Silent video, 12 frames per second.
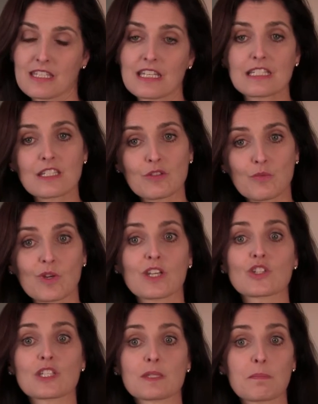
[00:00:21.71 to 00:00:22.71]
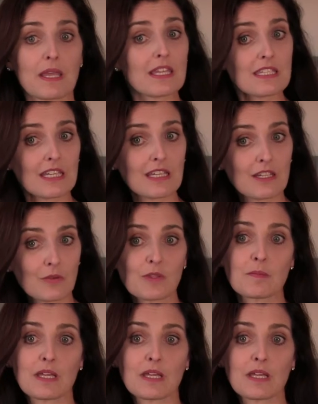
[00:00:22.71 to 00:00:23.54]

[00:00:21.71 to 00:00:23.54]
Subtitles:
And I didn't want to just band-aid it with